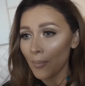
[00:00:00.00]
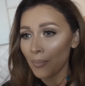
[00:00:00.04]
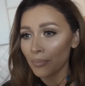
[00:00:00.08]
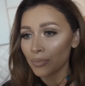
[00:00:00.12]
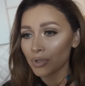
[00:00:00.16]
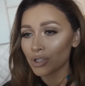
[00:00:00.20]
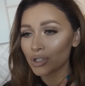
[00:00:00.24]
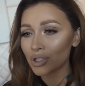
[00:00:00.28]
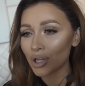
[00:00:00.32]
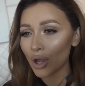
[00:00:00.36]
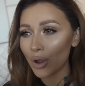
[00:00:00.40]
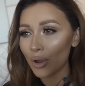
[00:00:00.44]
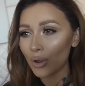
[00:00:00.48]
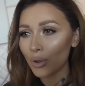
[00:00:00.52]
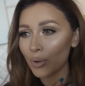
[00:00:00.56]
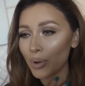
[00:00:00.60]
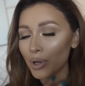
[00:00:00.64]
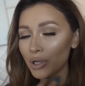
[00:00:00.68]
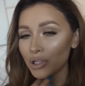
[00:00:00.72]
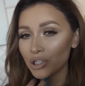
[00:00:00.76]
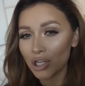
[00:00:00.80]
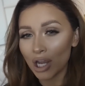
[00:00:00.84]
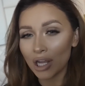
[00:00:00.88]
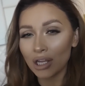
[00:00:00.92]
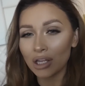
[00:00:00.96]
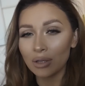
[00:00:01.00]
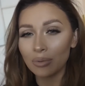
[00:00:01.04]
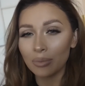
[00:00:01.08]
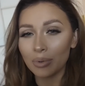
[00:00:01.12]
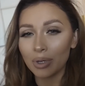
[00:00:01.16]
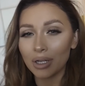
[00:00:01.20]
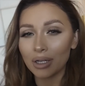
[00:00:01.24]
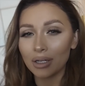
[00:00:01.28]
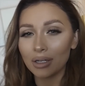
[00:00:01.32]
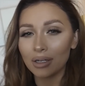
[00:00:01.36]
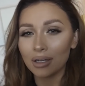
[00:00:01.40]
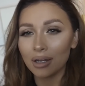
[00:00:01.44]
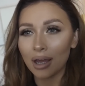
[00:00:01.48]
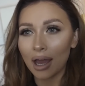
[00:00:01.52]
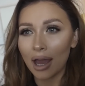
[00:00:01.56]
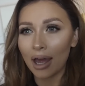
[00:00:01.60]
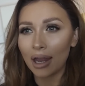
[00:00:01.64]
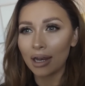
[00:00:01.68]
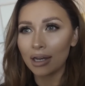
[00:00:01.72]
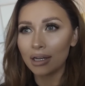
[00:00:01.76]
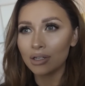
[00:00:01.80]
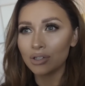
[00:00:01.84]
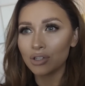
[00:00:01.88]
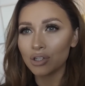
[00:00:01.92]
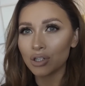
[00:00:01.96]
so genuine
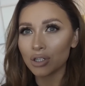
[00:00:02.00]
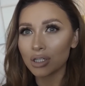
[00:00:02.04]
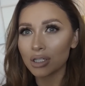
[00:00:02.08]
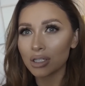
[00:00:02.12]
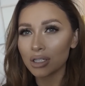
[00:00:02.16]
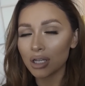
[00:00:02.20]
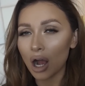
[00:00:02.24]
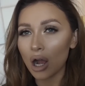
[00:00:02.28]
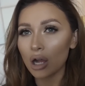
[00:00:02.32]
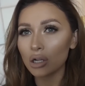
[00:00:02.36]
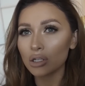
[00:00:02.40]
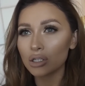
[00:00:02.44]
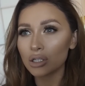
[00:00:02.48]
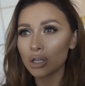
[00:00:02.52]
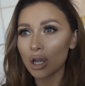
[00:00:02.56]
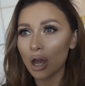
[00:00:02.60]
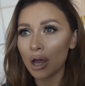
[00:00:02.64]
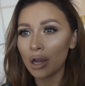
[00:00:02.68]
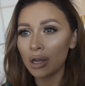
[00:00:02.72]
and just such